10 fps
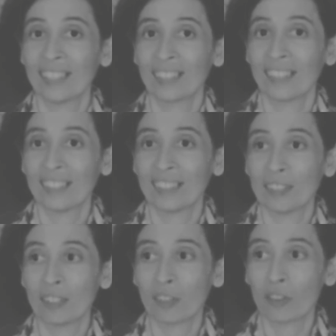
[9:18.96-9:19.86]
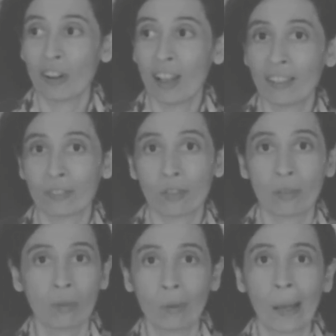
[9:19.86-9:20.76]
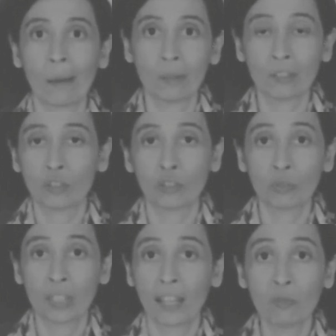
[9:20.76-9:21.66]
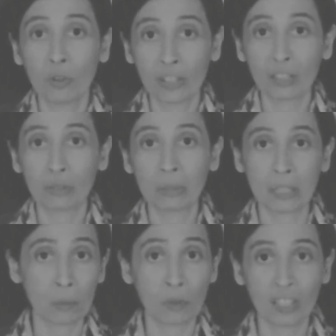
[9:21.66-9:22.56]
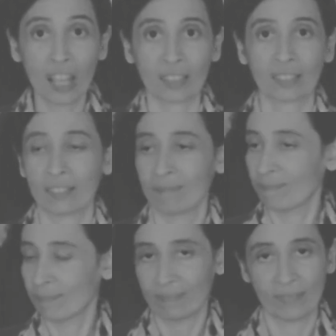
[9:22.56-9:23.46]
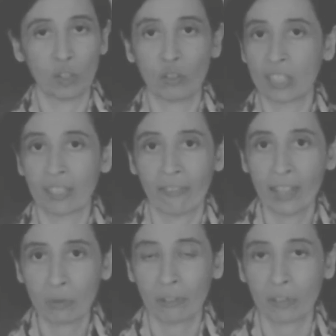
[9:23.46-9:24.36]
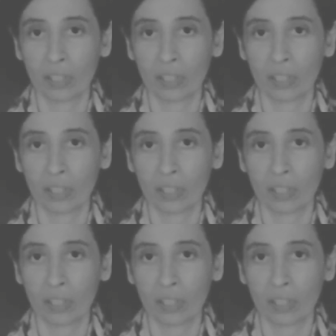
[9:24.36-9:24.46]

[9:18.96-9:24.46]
Quran. So should I work in tourism or not? You need a fatwa for